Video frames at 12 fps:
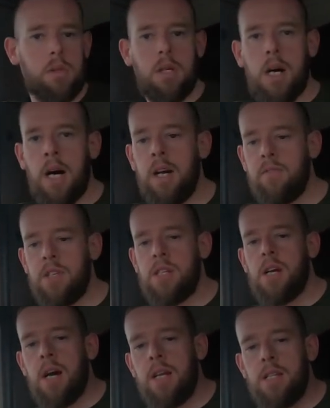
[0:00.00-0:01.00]
I have
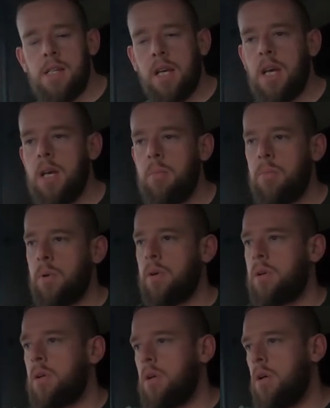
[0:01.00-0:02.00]
decided to keep
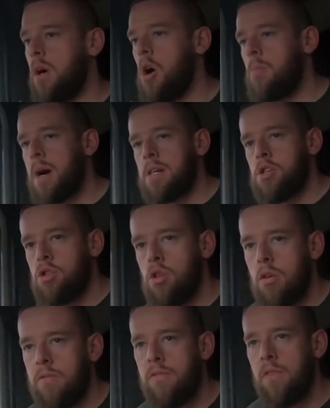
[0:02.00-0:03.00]
all my
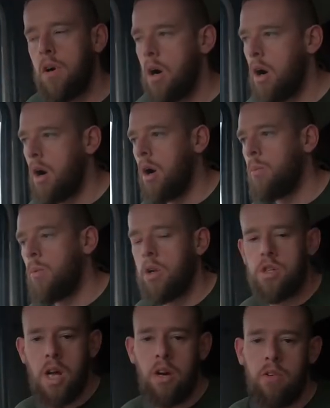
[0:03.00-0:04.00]
stuff on one
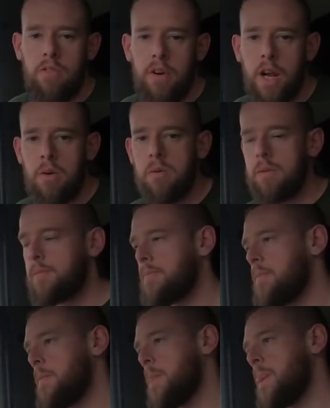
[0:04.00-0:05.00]
channel for now.
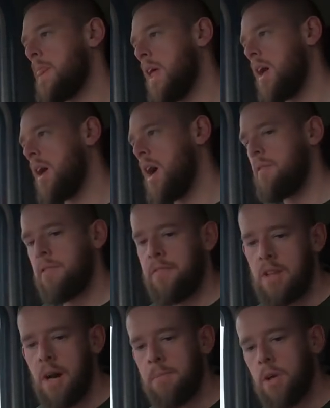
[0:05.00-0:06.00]

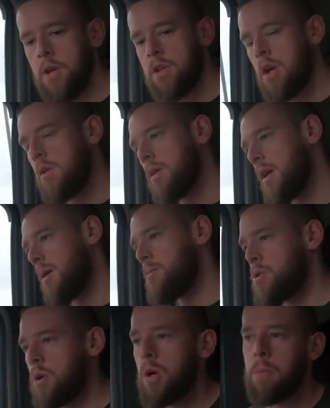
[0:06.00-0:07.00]
Everything that I'm going to do, I'm
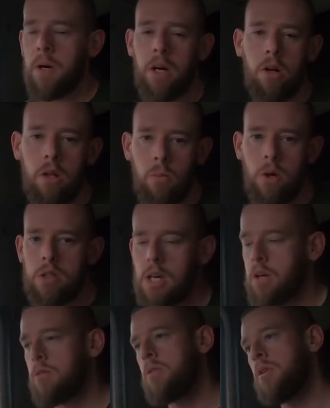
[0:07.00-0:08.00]
just going to put it all on one
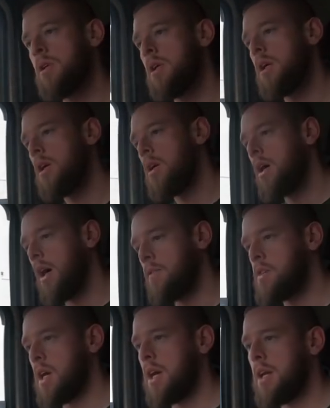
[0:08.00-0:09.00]
channel. I've
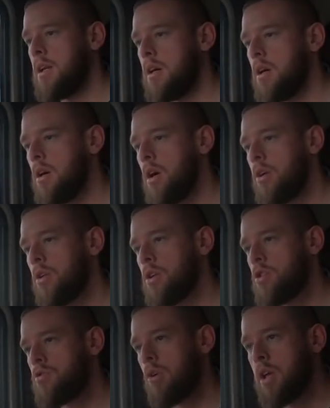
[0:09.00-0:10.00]
seen another
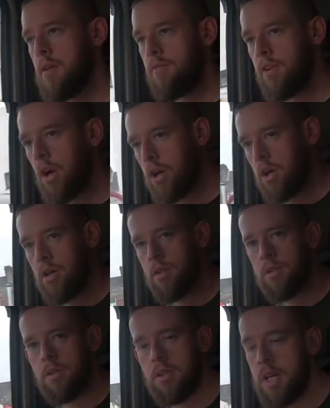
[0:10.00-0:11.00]
trucking vlogger.
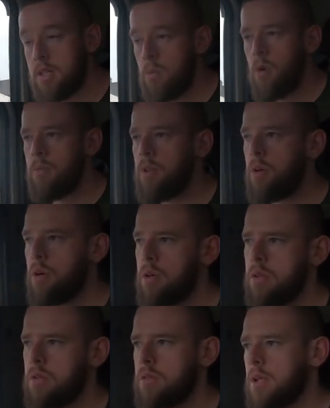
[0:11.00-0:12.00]
She is a woman though,
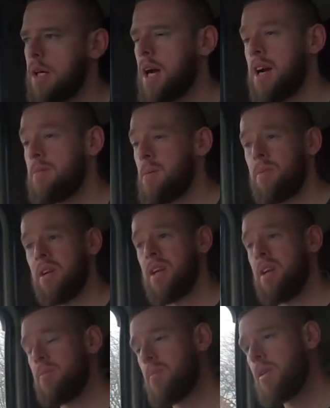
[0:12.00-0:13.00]
I can't remember her
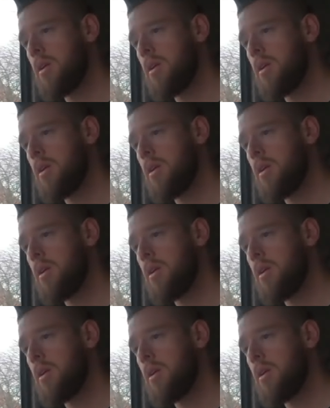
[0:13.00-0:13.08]
name.